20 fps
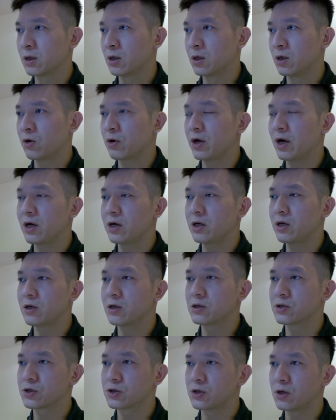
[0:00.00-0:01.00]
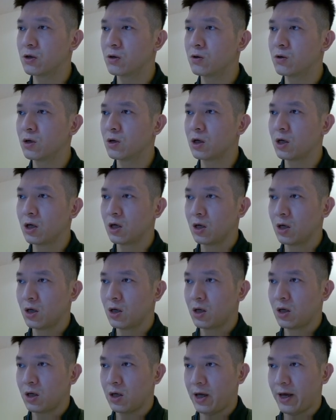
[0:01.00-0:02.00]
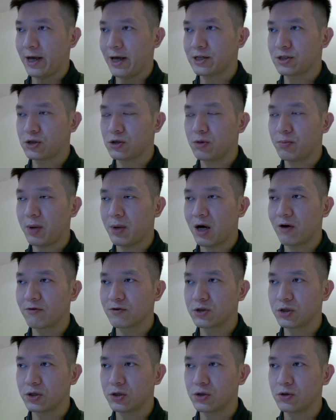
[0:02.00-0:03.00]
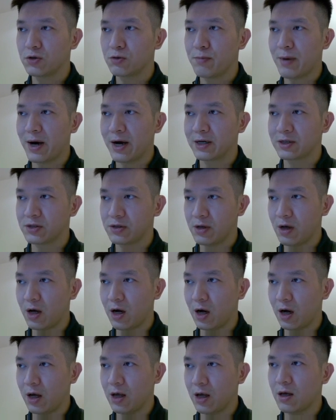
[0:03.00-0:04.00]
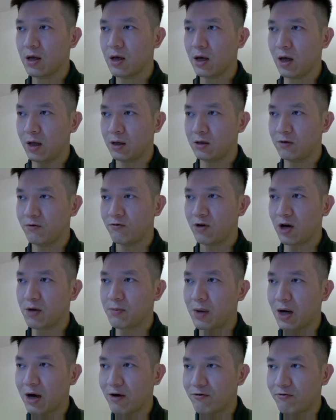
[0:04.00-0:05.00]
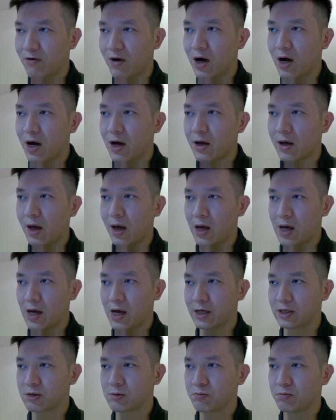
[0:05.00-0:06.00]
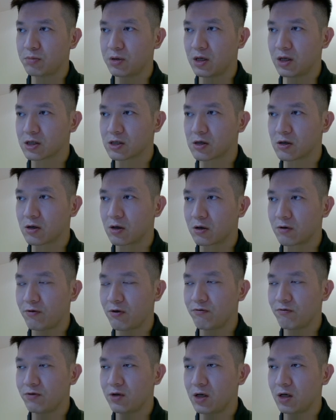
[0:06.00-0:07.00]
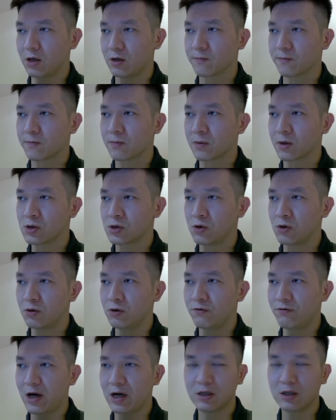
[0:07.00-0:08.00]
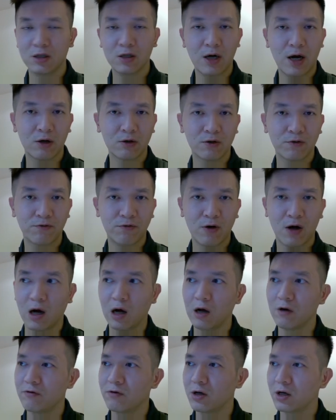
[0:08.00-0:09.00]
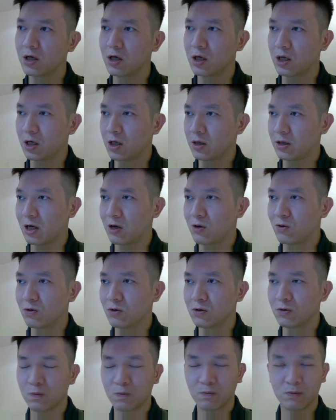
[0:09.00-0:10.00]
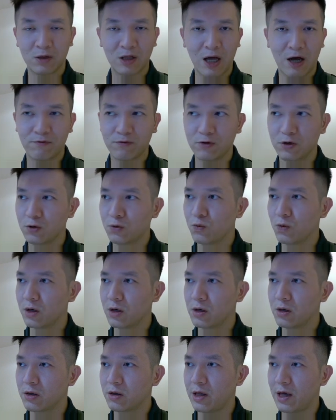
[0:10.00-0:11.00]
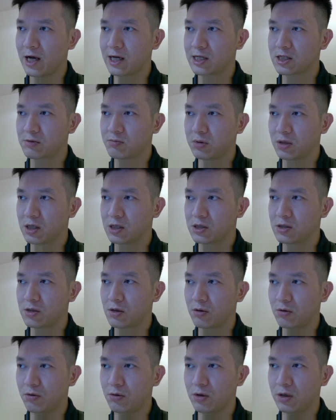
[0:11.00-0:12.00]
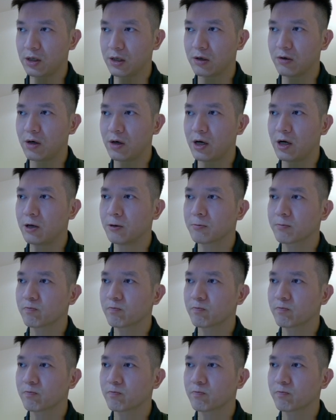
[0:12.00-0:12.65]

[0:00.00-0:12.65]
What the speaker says: Okay, here, so x to the power of 2 minus 9 and divided by 5x plus 15. So you factor out the 5, that will left you with x plus 3, right?